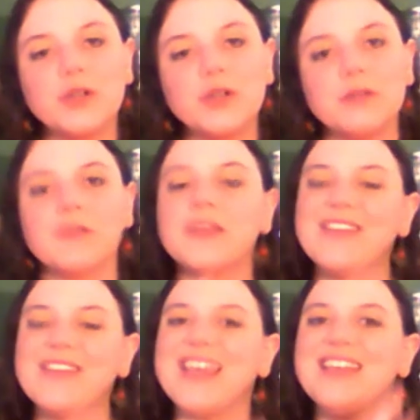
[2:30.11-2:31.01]
of giving
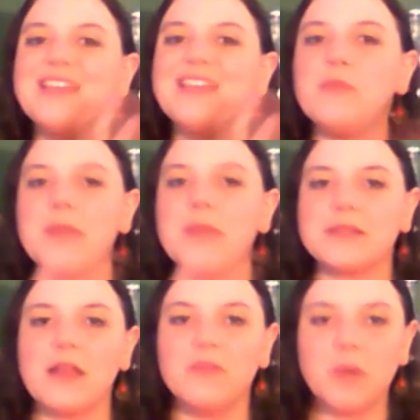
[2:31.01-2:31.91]
it the best
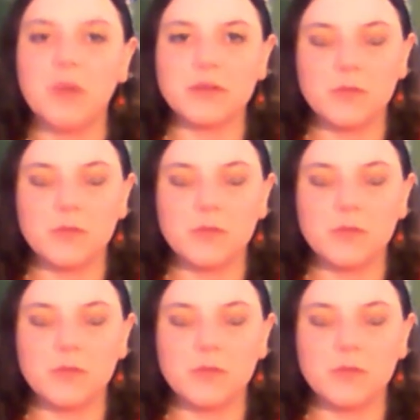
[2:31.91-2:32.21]
life possible,